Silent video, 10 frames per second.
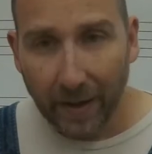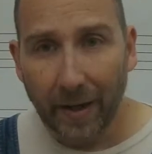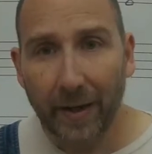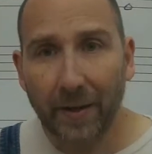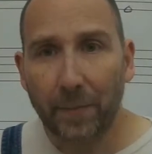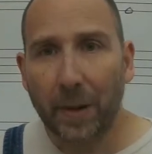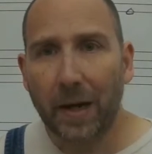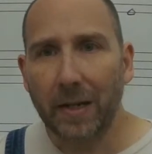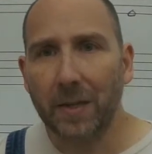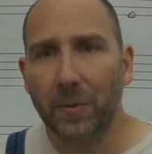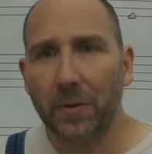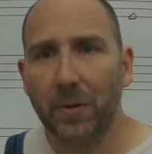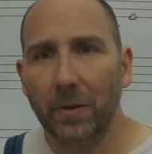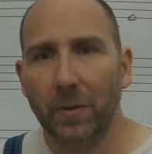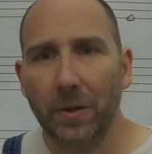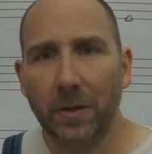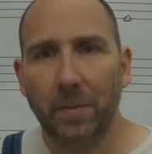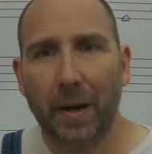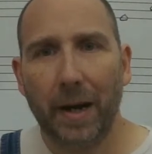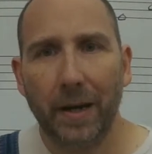And if possible, you want your
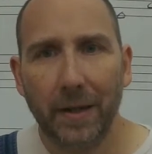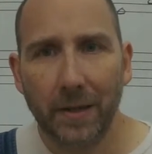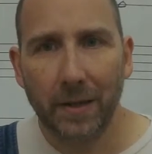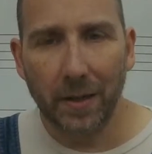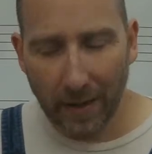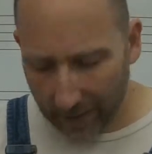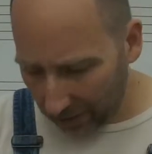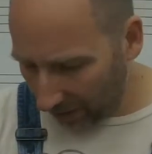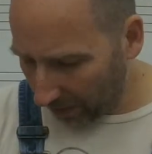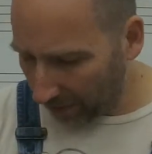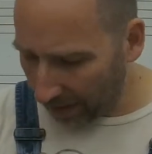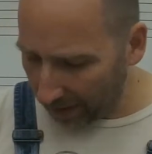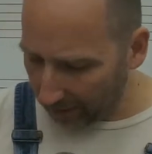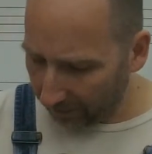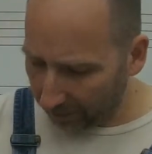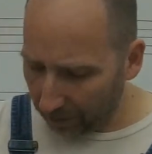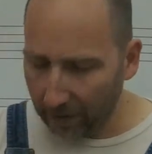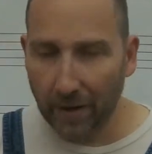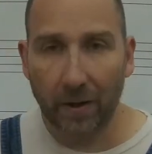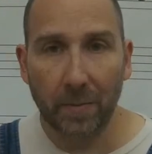body and your right
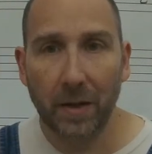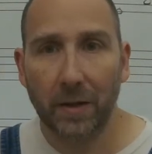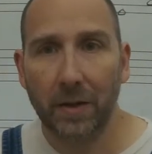forearm